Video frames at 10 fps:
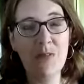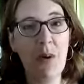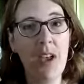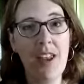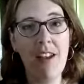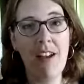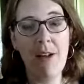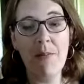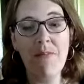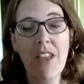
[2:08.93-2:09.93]
But
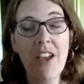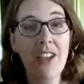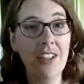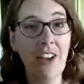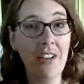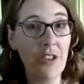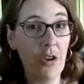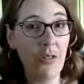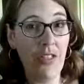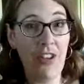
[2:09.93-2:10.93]
y'all
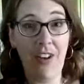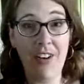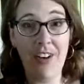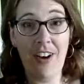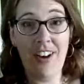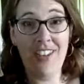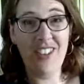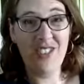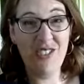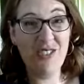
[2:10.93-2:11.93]
know that
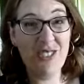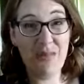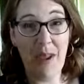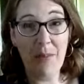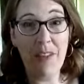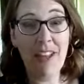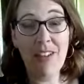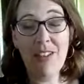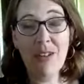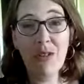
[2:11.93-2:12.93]
there's no spam allowed
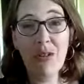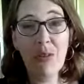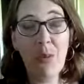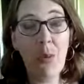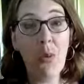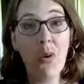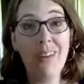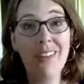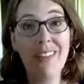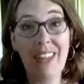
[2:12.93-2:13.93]
in the group
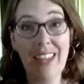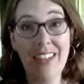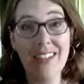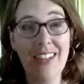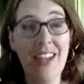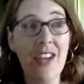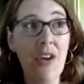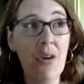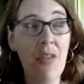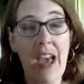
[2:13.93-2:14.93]
or links, and I
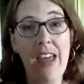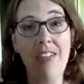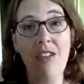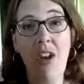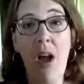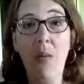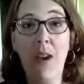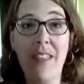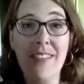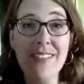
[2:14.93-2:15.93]
know that they're not one
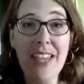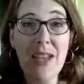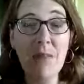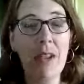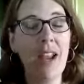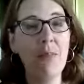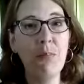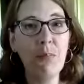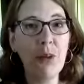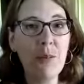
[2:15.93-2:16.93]
and the same, but I
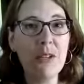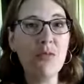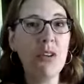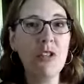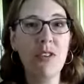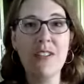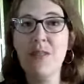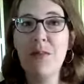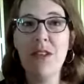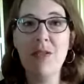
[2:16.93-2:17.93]
pretty much want you guys to
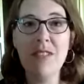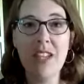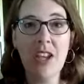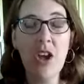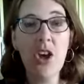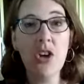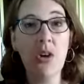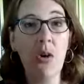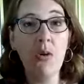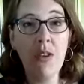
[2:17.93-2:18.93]
be using
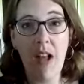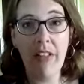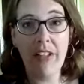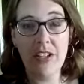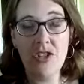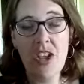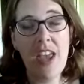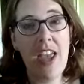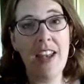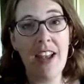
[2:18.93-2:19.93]
your own knowledge
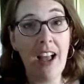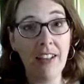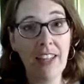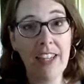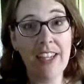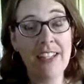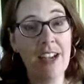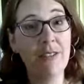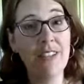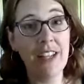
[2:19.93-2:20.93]
and not linking to
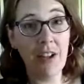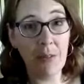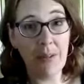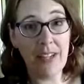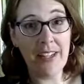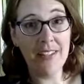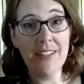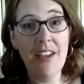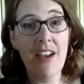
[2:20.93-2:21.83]
outside companies.